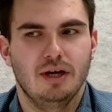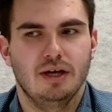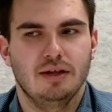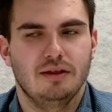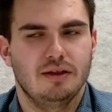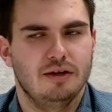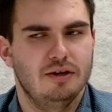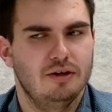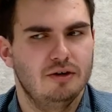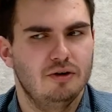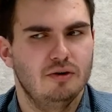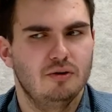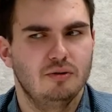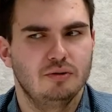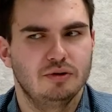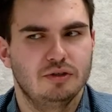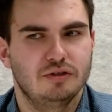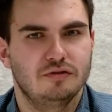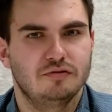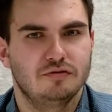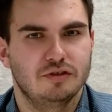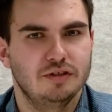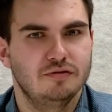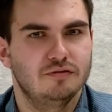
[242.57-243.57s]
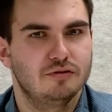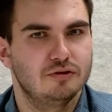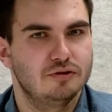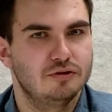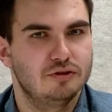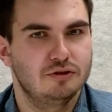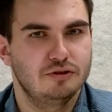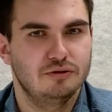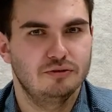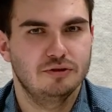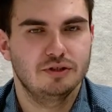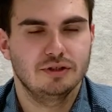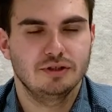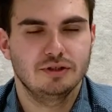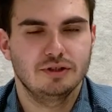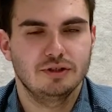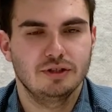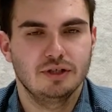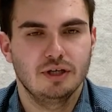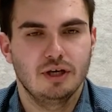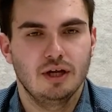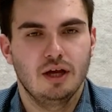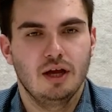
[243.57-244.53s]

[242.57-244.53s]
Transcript: As I know, it's free for students.